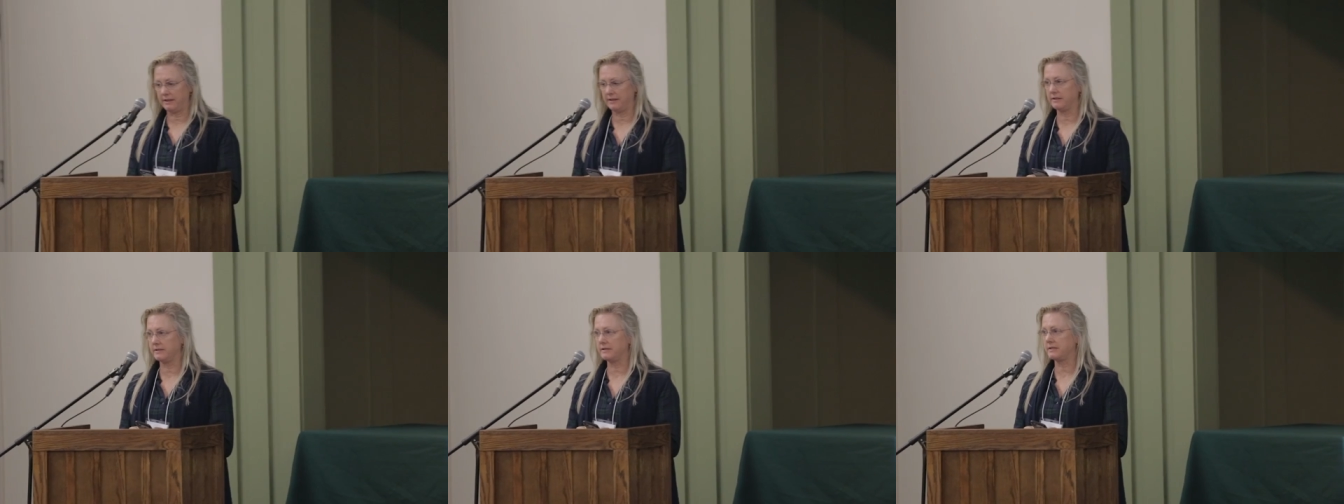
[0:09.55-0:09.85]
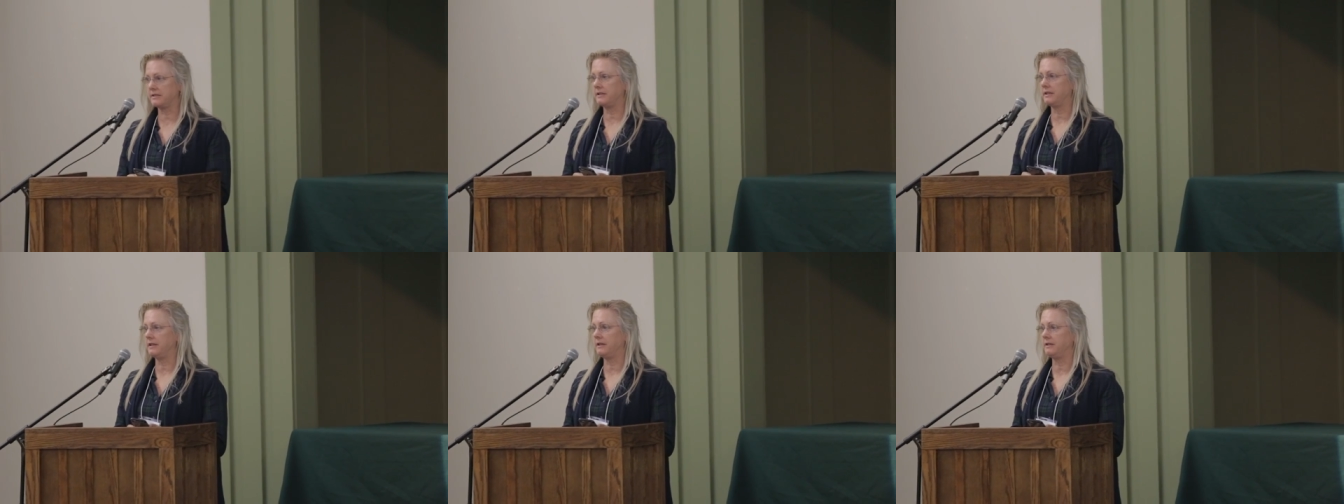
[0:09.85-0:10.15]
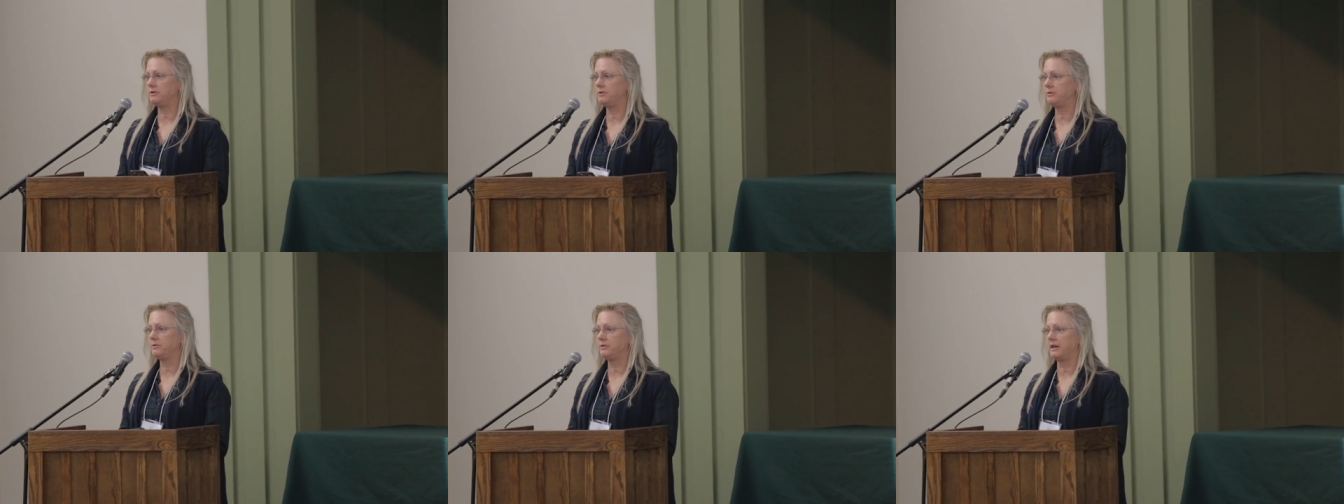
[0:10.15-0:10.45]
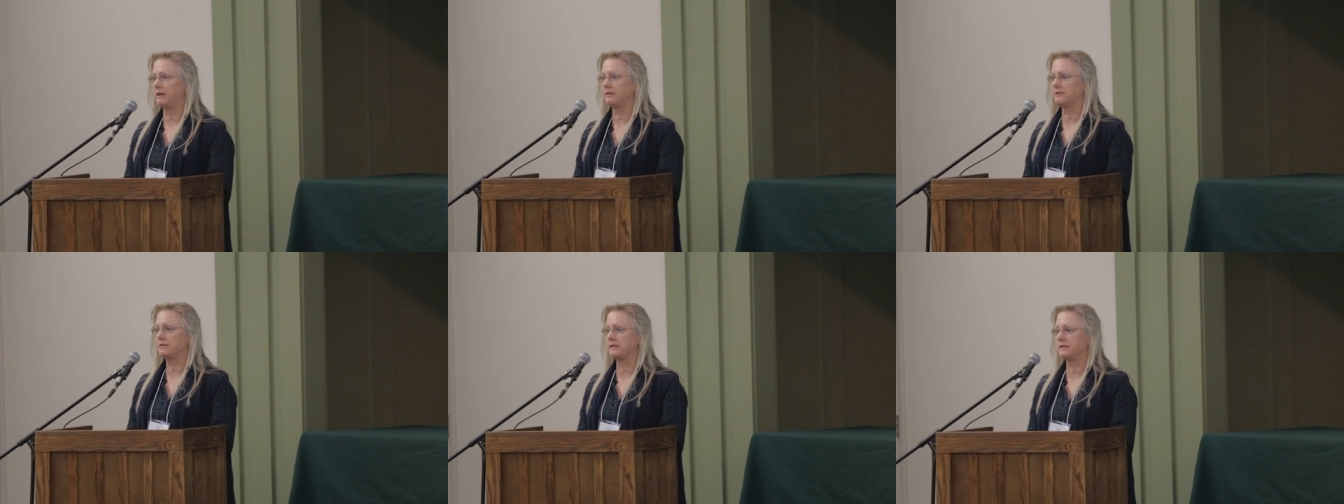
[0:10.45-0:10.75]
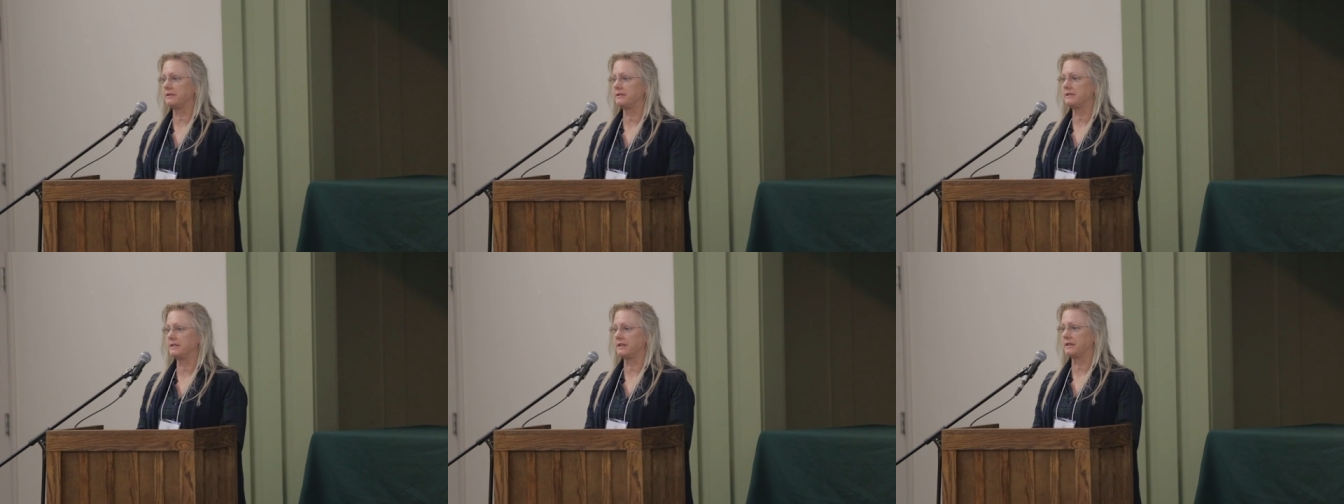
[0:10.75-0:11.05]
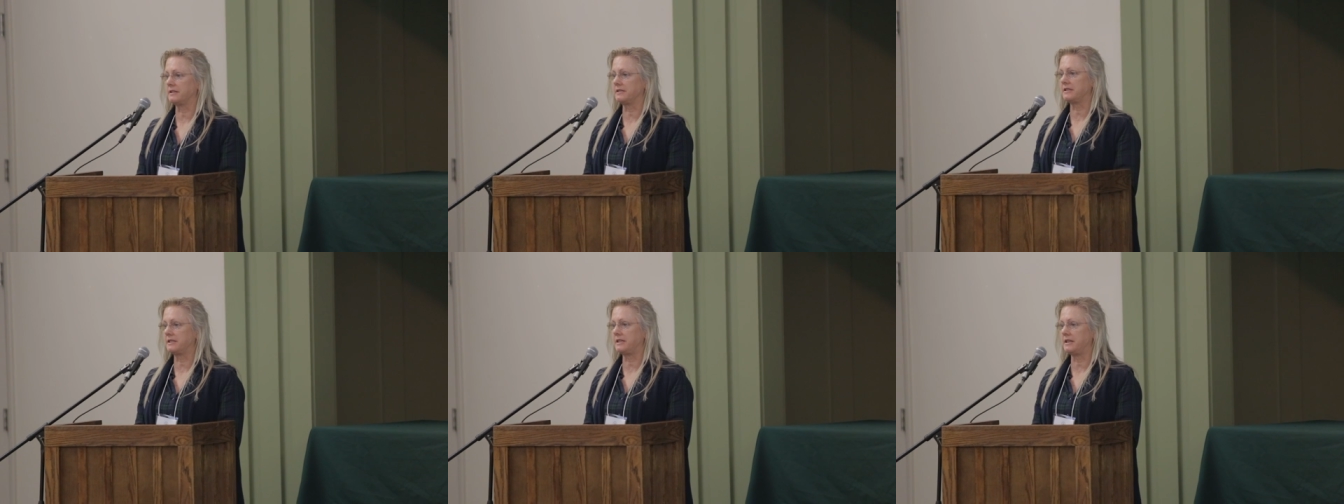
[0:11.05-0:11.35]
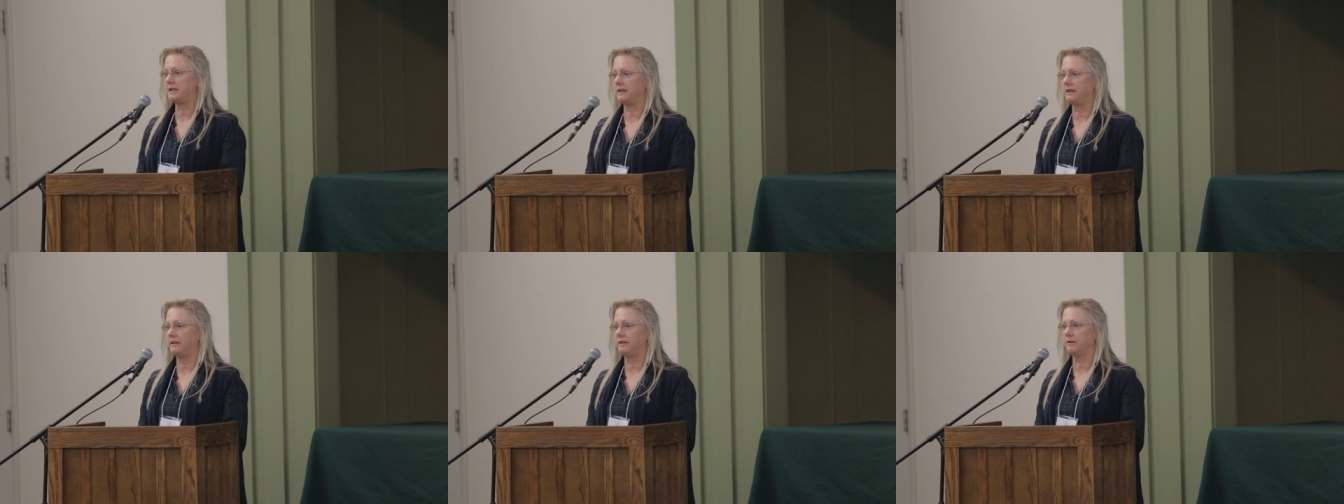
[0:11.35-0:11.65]
is the
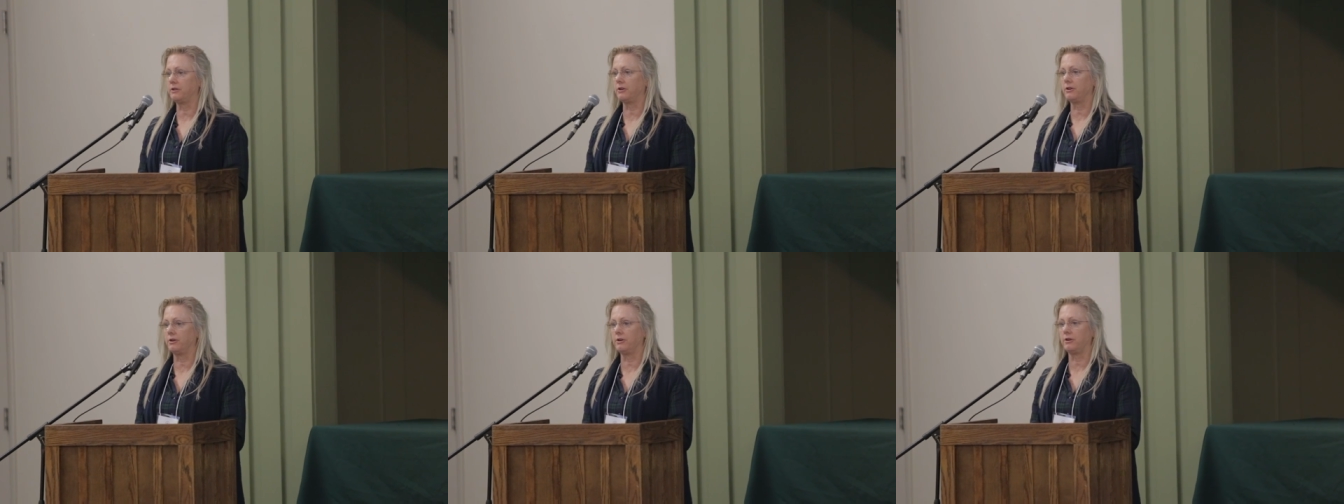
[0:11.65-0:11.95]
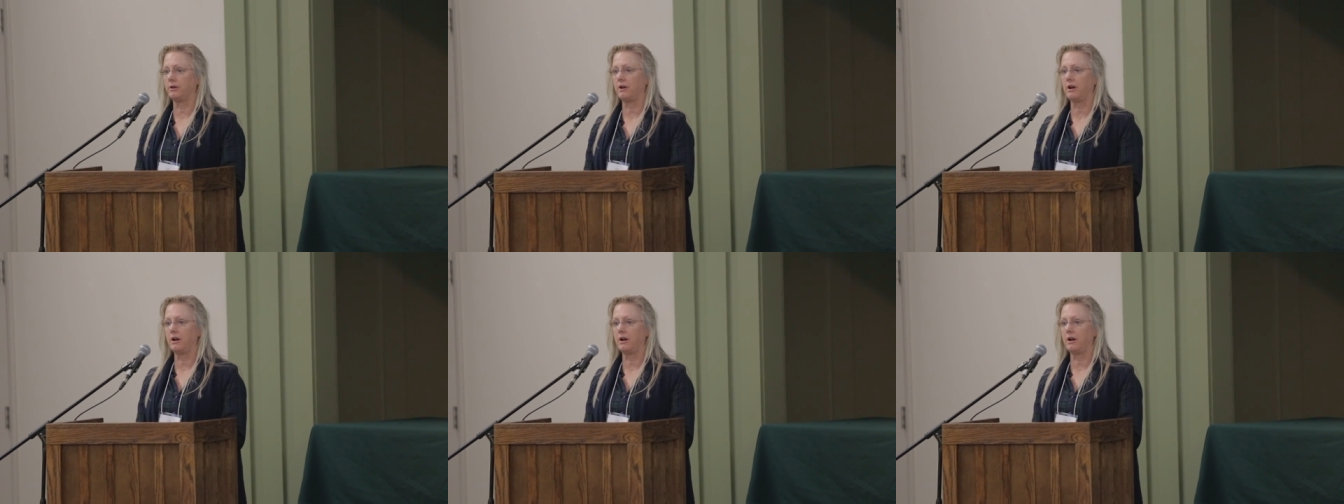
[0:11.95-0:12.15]
2016 Kurt